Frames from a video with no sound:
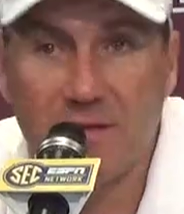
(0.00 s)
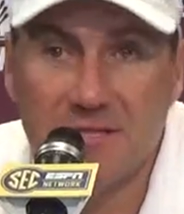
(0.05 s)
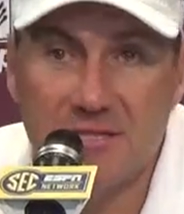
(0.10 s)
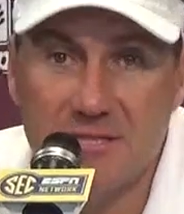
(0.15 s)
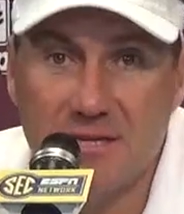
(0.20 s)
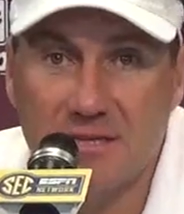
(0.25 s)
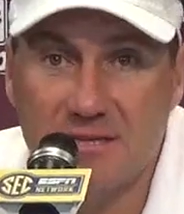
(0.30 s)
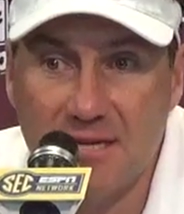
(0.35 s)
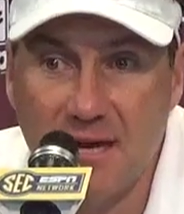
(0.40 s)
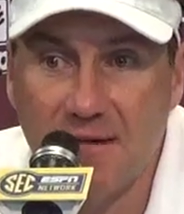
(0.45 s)

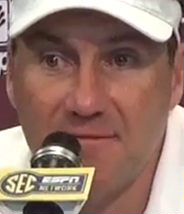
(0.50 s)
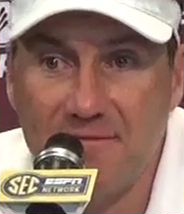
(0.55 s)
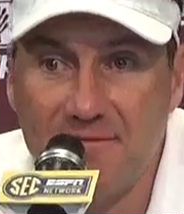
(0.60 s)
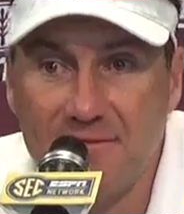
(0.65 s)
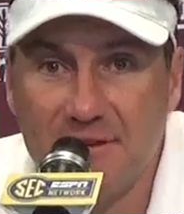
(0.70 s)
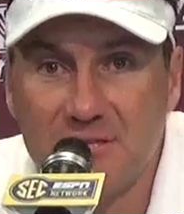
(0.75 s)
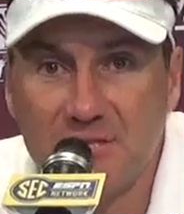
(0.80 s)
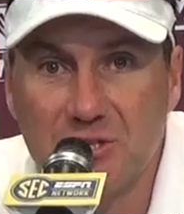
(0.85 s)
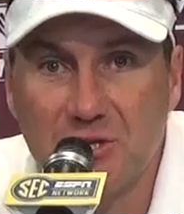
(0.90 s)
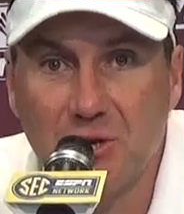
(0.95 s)
this is a tough
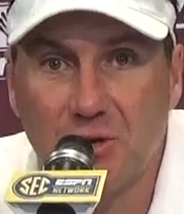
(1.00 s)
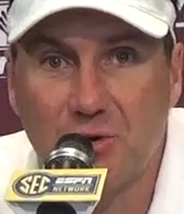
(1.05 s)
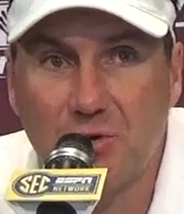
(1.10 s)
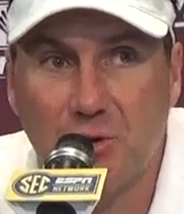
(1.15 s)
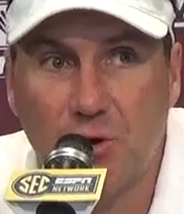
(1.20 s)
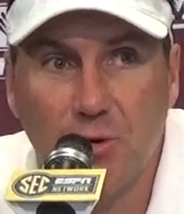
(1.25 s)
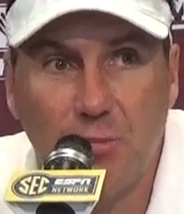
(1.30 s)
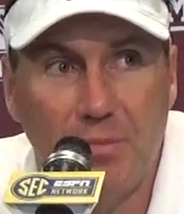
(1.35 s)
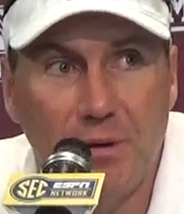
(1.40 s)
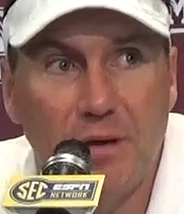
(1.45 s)
physical
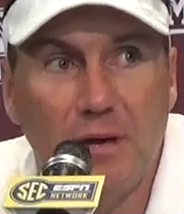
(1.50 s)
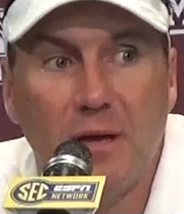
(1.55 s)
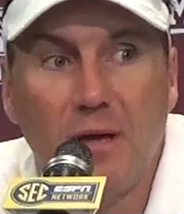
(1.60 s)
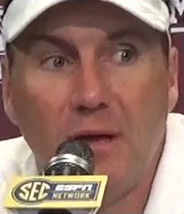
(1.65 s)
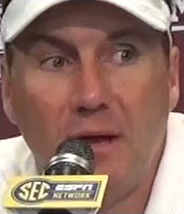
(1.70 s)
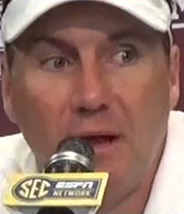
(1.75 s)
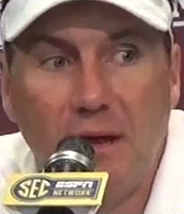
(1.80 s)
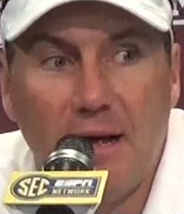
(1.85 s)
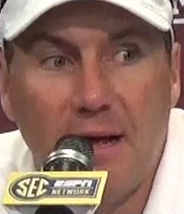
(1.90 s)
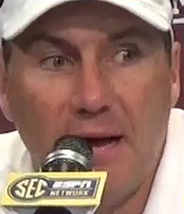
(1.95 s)
group.
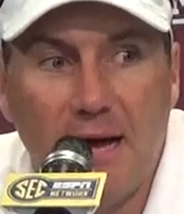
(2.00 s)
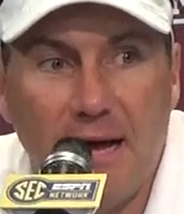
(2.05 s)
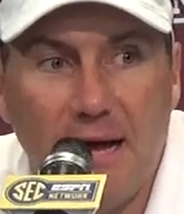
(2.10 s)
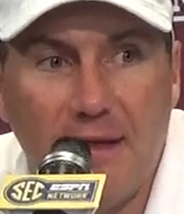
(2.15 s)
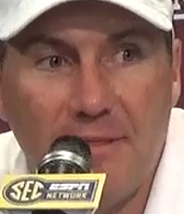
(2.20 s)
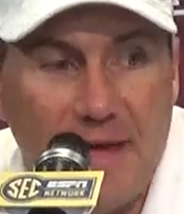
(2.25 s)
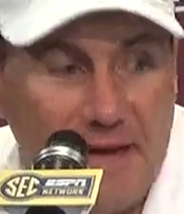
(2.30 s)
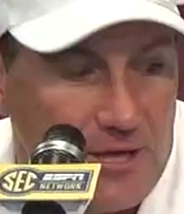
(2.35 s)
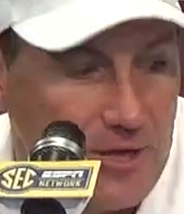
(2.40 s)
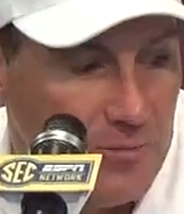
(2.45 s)

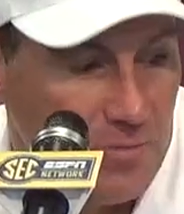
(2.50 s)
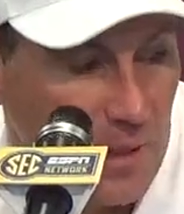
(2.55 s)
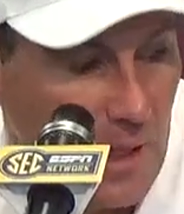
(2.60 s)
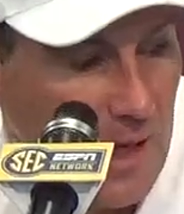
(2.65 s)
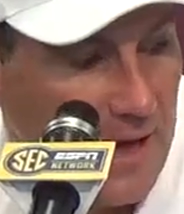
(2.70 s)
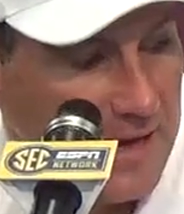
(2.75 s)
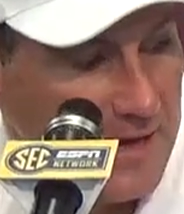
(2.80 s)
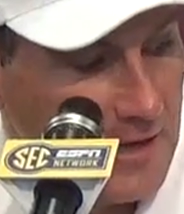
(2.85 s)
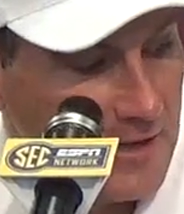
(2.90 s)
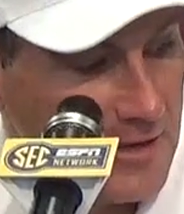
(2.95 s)
That you
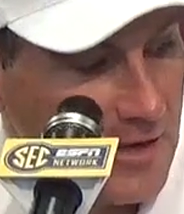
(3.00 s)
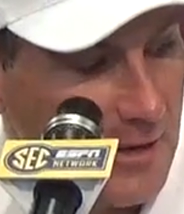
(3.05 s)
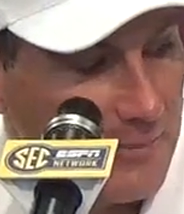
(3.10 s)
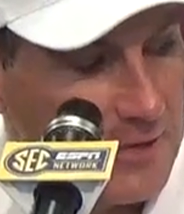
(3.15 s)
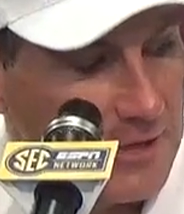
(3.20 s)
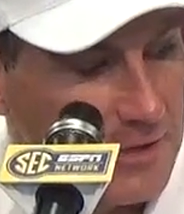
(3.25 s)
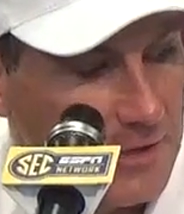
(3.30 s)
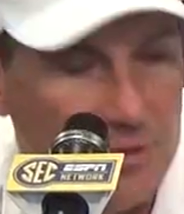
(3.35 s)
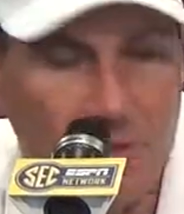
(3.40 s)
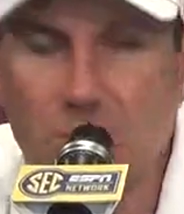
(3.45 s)
play, you know, I
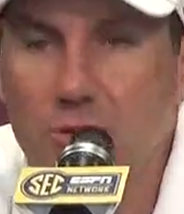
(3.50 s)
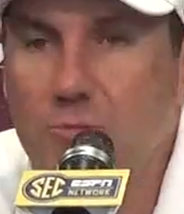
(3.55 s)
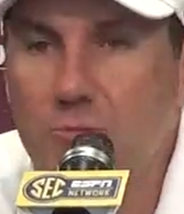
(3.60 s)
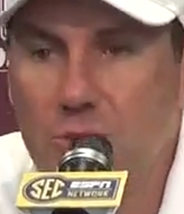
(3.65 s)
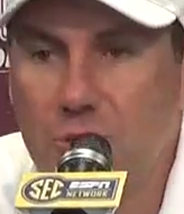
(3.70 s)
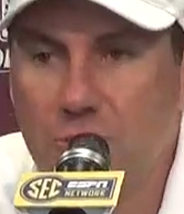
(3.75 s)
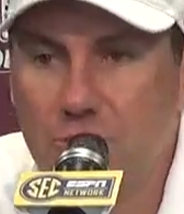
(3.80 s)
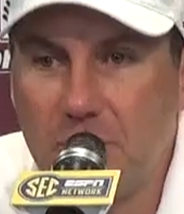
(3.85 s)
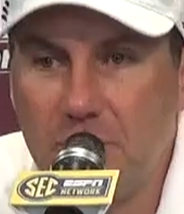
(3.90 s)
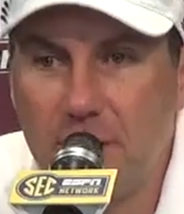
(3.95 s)
mean,
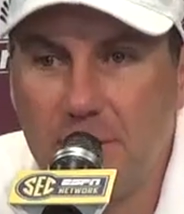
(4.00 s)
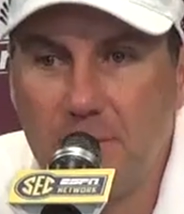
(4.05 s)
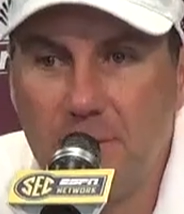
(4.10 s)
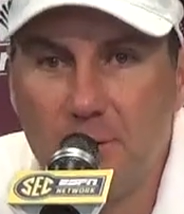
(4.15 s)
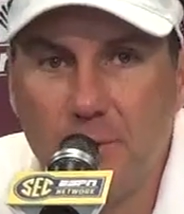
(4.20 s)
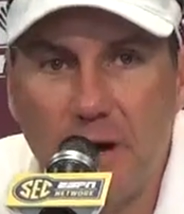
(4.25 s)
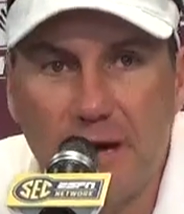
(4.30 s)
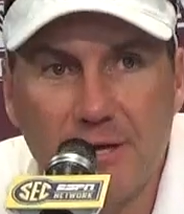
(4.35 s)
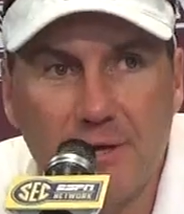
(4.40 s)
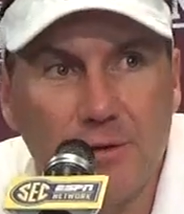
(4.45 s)
you play
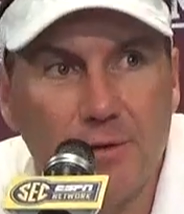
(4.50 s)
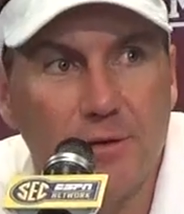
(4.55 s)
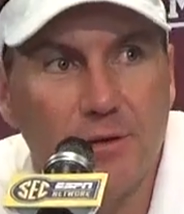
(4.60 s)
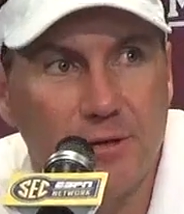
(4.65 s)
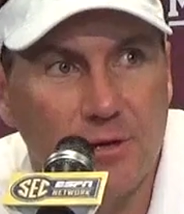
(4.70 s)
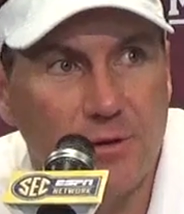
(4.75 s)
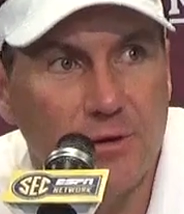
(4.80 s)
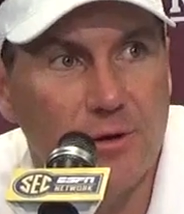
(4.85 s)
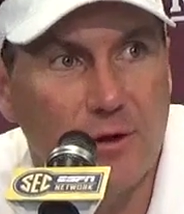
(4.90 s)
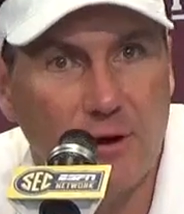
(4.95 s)
BYU, you
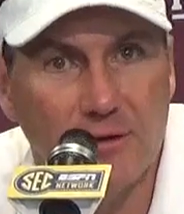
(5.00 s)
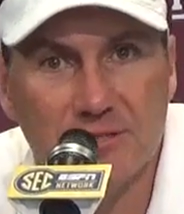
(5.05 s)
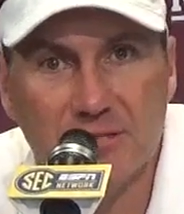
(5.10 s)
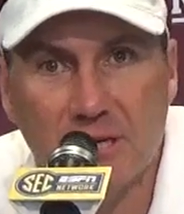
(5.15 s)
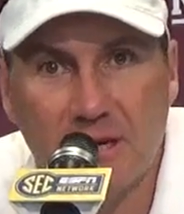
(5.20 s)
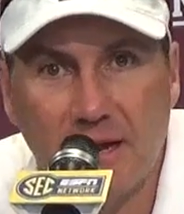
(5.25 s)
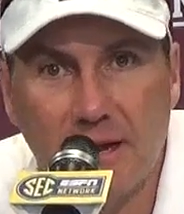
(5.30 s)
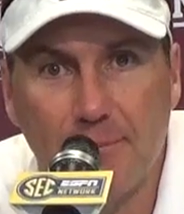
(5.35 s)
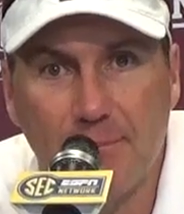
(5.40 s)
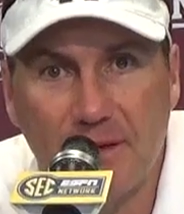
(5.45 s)
know, you're always
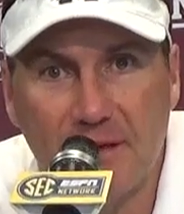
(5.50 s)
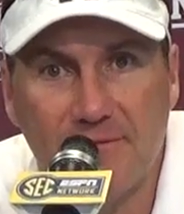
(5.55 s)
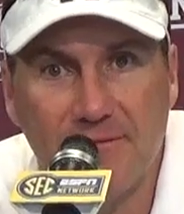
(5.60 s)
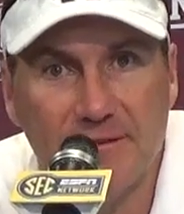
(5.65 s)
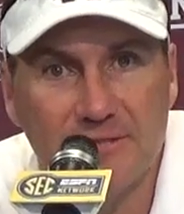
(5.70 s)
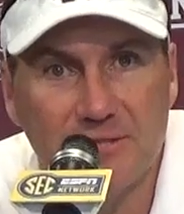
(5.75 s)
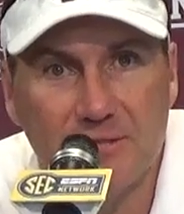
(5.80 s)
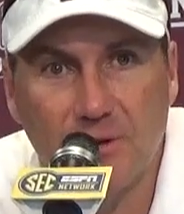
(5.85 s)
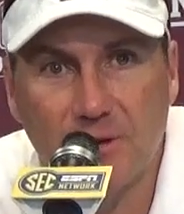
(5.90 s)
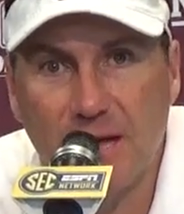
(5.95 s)
going to get big
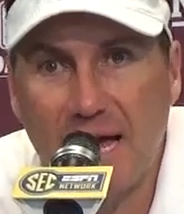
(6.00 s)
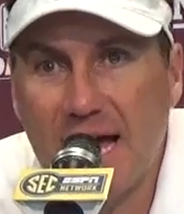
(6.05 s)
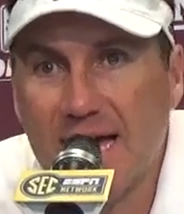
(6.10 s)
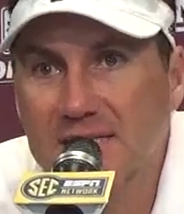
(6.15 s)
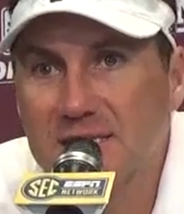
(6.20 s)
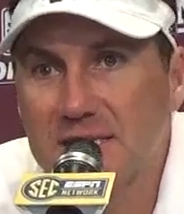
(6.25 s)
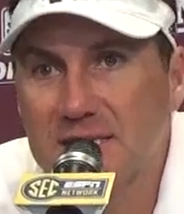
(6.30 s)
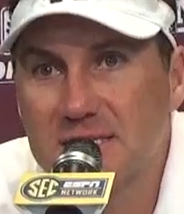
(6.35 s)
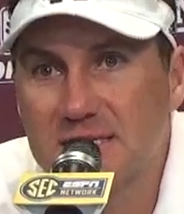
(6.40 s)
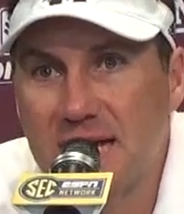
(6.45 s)
physical
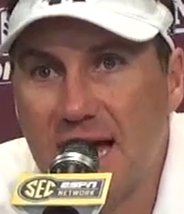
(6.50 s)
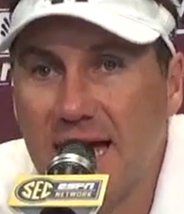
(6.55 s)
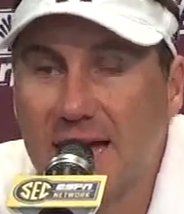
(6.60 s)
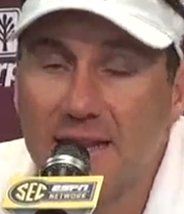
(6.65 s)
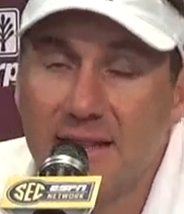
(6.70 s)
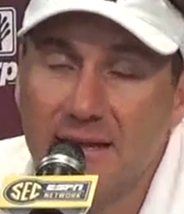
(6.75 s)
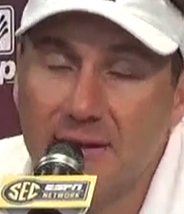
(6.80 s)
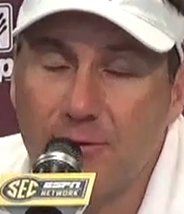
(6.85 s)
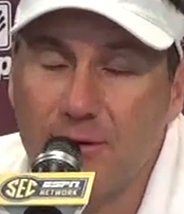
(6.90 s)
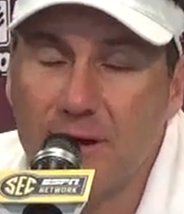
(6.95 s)
guys inside,
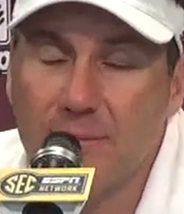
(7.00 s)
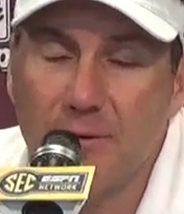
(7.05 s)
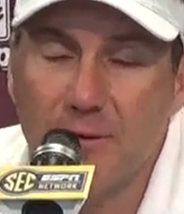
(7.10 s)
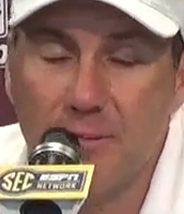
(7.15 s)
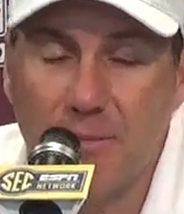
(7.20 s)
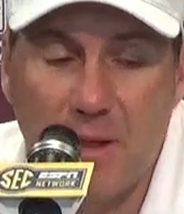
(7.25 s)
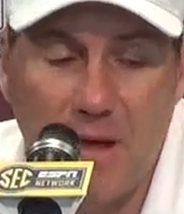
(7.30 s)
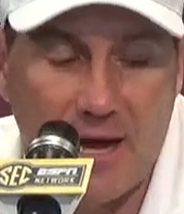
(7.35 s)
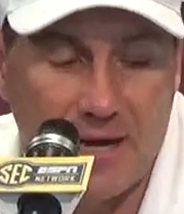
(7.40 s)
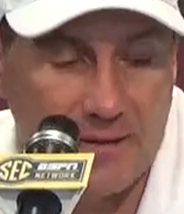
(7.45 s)
and they were able
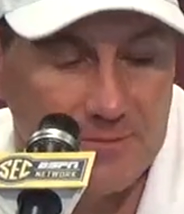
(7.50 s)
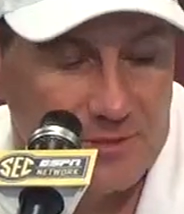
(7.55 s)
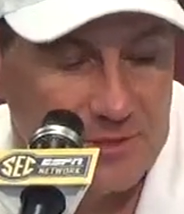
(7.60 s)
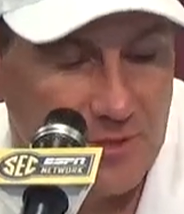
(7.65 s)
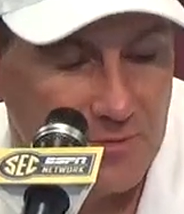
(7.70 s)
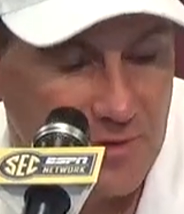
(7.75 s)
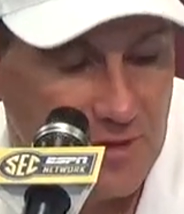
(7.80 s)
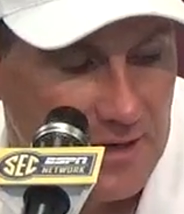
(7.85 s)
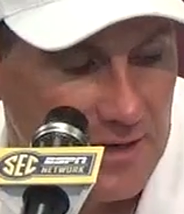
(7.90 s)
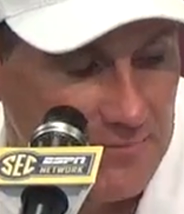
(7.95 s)
to block them.
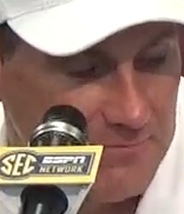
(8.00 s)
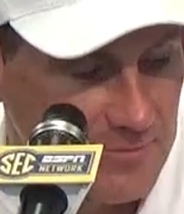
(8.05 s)
So